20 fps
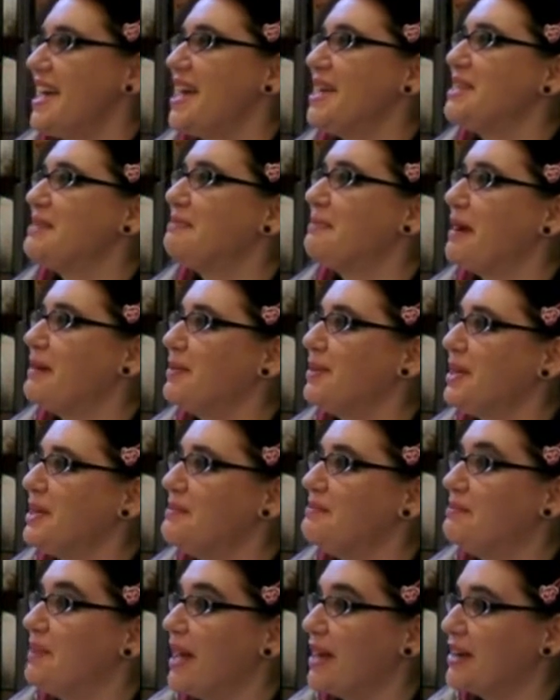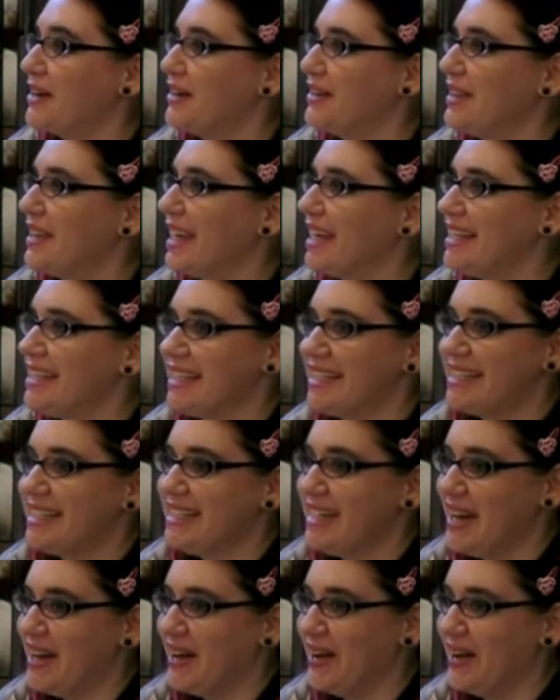It's probably better that I didn't know.